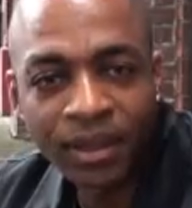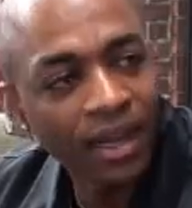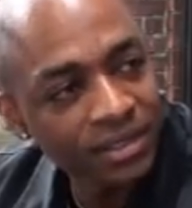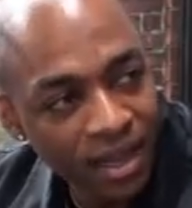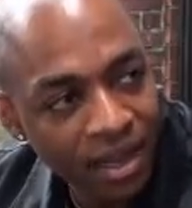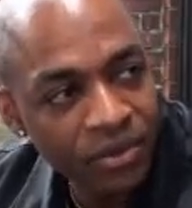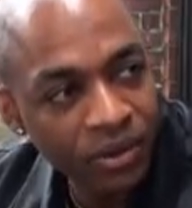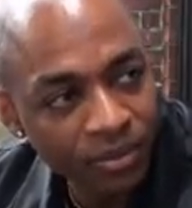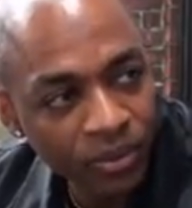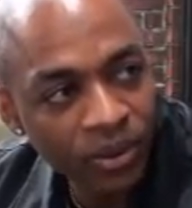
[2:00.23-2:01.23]
I'd like to have
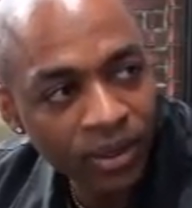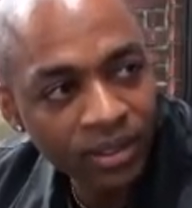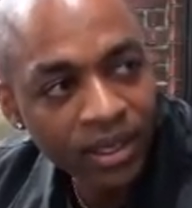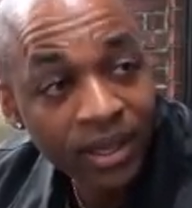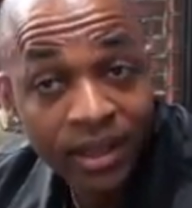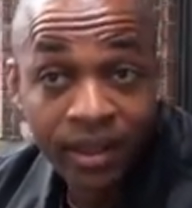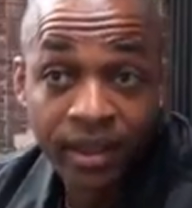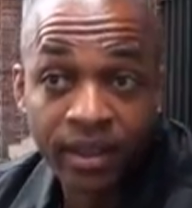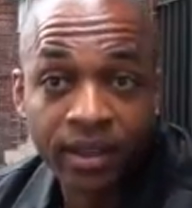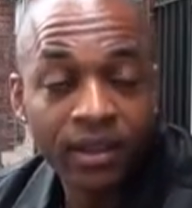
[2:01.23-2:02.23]
you on board.
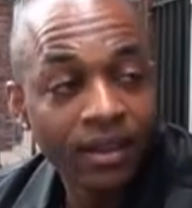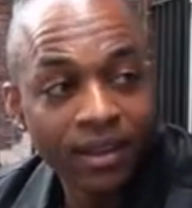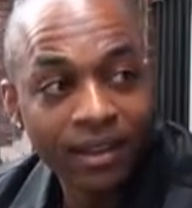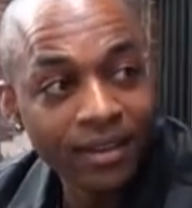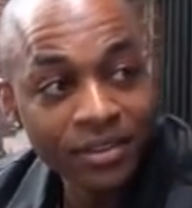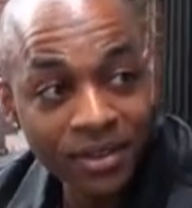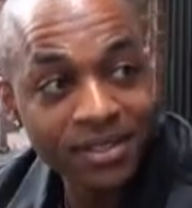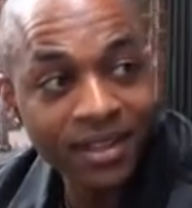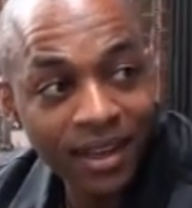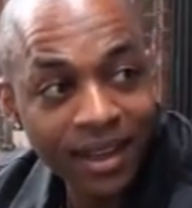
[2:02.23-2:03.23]
And to
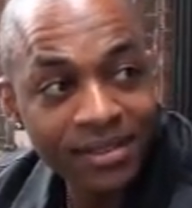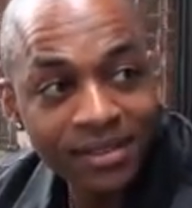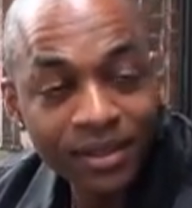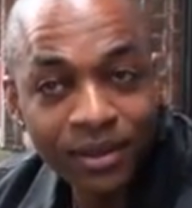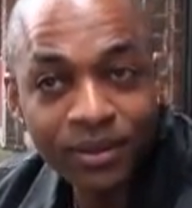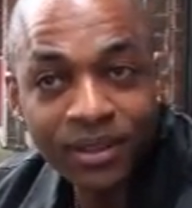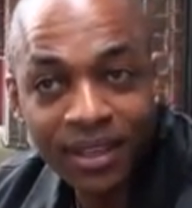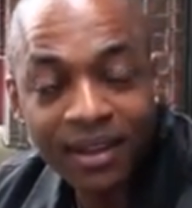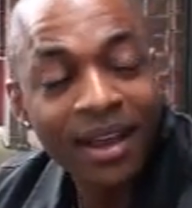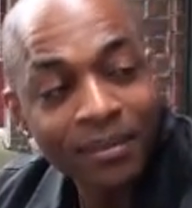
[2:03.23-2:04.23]
this day, I still
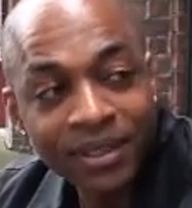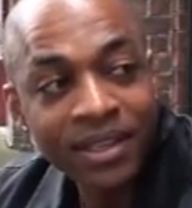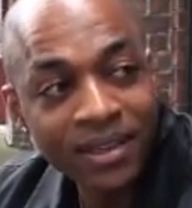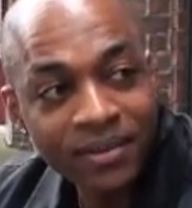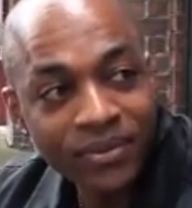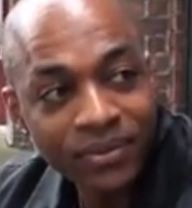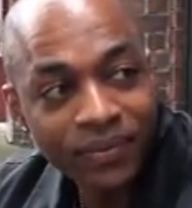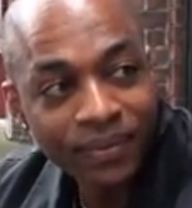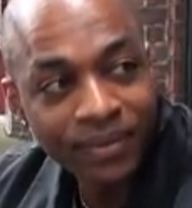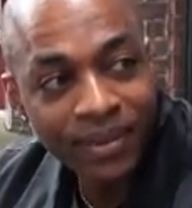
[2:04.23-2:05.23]
cannot believe
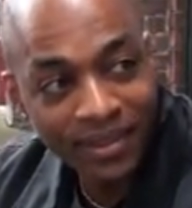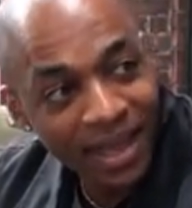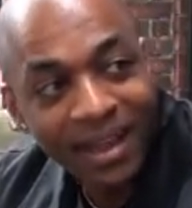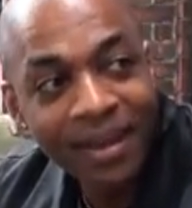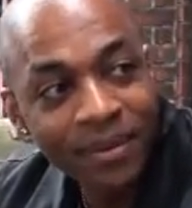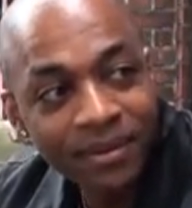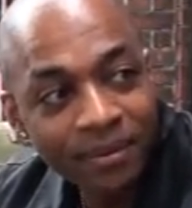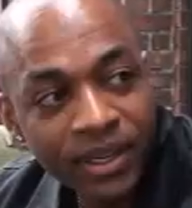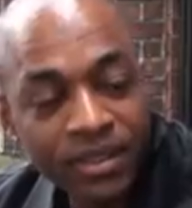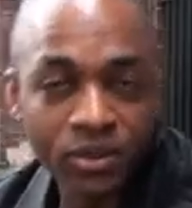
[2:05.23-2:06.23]
that happened,
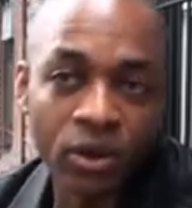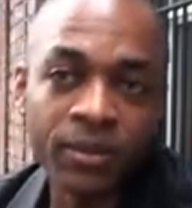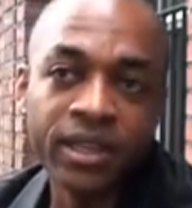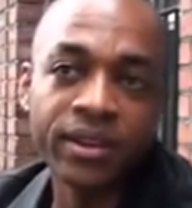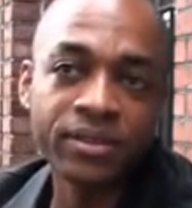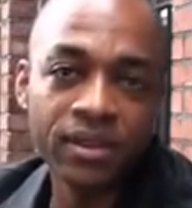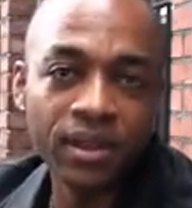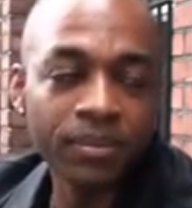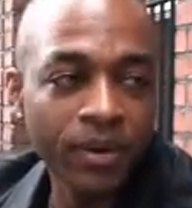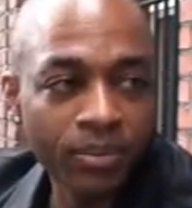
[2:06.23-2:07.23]
because normally there's
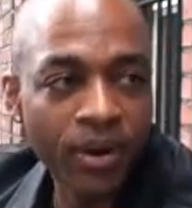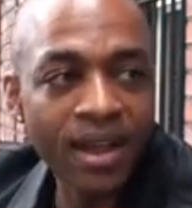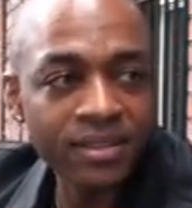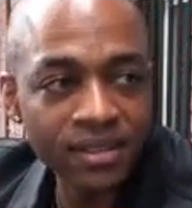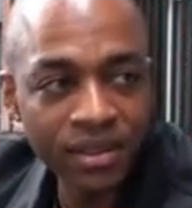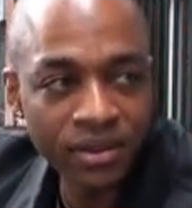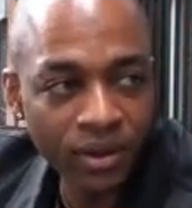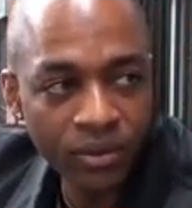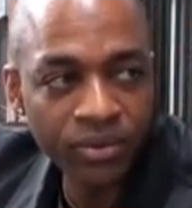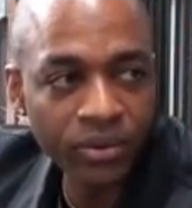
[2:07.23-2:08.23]
a process that
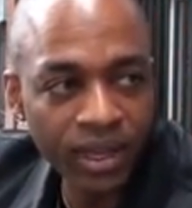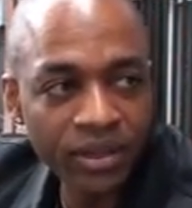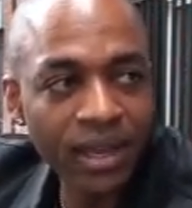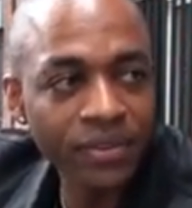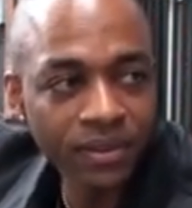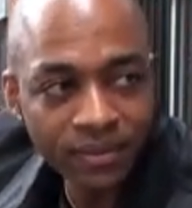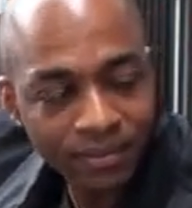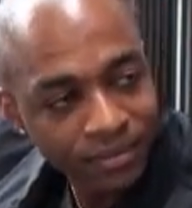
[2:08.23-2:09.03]
you go through. Like, you have to